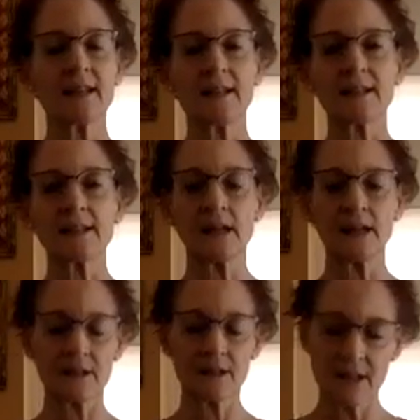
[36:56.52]
and it's
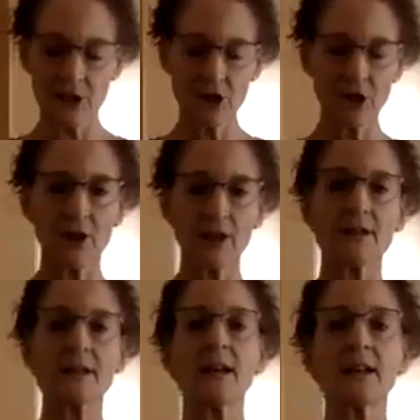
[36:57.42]
not teaching.
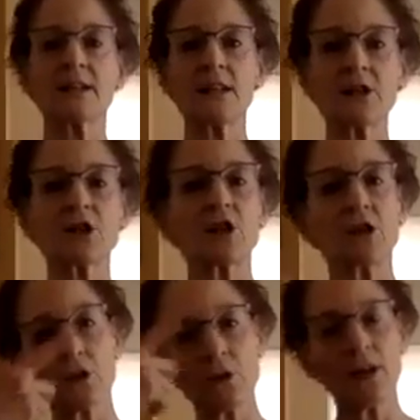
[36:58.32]
It's not teaching
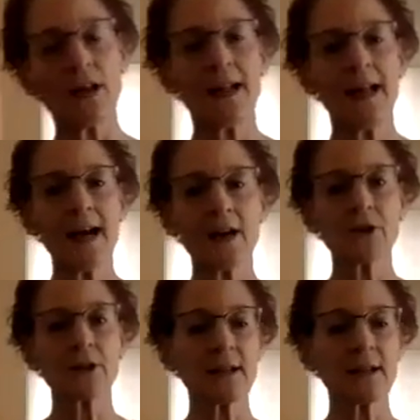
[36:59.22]
you how to.